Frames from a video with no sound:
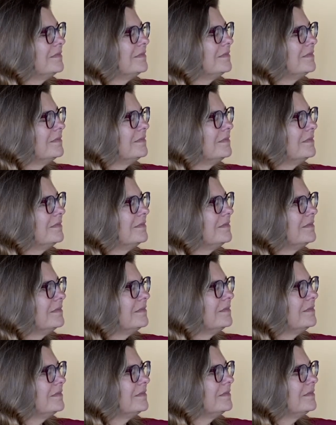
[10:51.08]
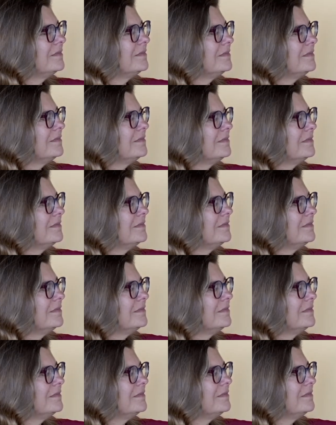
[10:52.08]

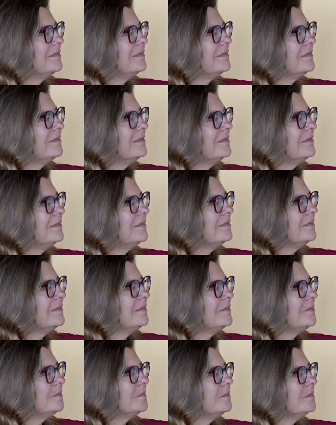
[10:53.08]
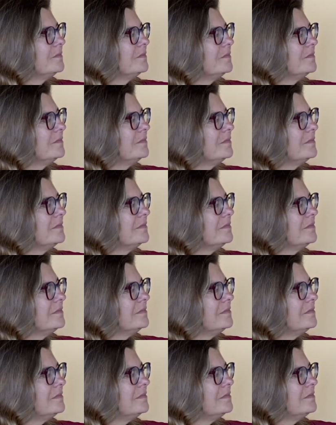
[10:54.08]

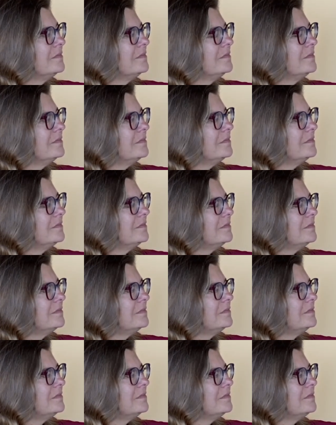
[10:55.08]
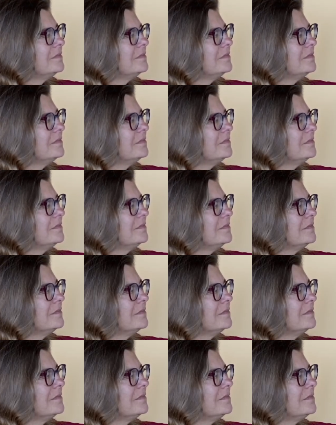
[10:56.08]

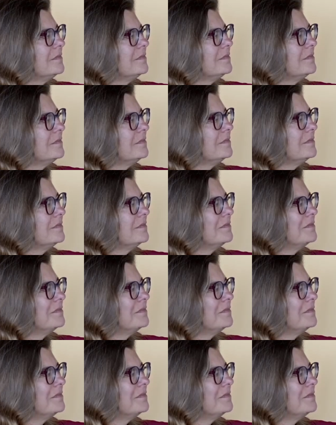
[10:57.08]
The person shown says nothing.